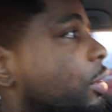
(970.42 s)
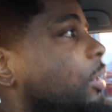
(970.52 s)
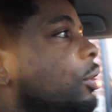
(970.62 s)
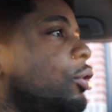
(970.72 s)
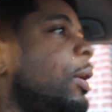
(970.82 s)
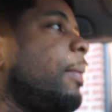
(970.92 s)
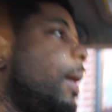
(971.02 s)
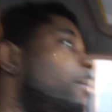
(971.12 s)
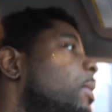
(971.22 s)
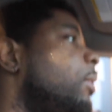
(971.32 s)
son, so
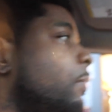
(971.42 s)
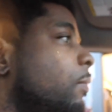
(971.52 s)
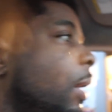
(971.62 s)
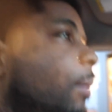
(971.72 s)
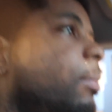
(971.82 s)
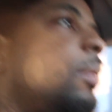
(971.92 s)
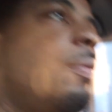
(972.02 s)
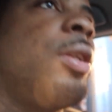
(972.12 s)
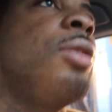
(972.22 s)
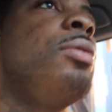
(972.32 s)
I make
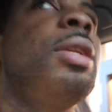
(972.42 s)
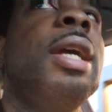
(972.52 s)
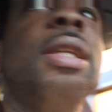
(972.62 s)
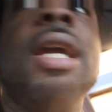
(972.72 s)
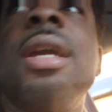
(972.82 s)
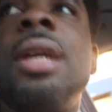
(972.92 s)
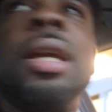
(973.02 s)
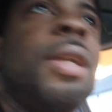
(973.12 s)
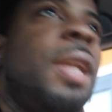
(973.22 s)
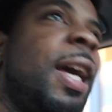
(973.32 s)
videos like that.
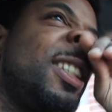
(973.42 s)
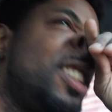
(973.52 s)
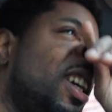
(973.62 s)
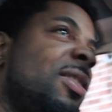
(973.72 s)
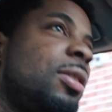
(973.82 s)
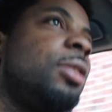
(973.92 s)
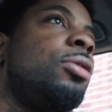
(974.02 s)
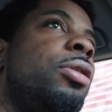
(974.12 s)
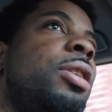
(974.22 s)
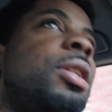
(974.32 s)
And a lot of times, you
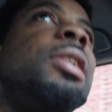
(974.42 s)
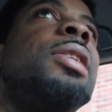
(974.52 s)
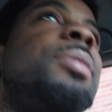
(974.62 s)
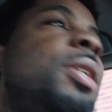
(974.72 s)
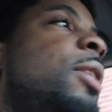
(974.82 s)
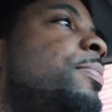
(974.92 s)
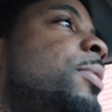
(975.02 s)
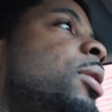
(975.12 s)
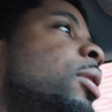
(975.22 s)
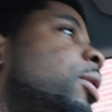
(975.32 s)
know, it upsets
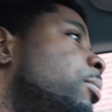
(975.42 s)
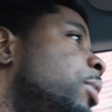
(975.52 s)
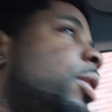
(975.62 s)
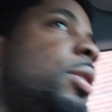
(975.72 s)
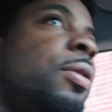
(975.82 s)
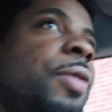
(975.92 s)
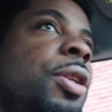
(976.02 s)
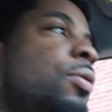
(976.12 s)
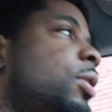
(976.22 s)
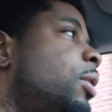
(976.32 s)
me because the
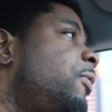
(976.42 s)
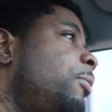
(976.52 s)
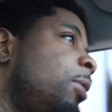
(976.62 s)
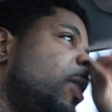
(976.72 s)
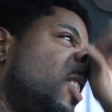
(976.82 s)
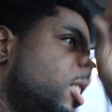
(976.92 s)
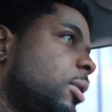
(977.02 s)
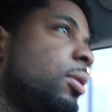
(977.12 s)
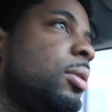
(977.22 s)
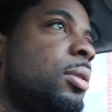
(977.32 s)
videos come from
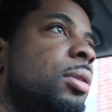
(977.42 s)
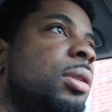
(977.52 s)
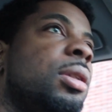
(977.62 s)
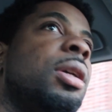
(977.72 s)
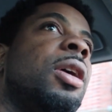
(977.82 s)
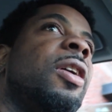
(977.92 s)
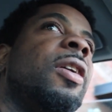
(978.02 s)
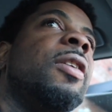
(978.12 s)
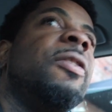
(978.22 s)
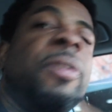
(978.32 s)

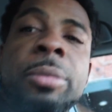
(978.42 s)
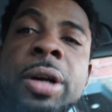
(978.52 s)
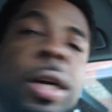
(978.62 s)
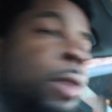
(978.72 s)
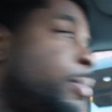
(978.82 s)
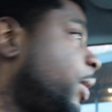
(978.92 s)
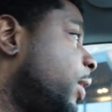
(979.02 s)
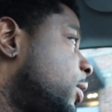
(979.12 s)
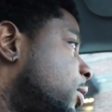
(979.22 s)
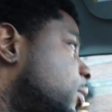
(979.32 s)
a good
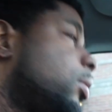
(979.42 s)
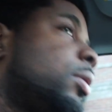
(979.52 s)
place.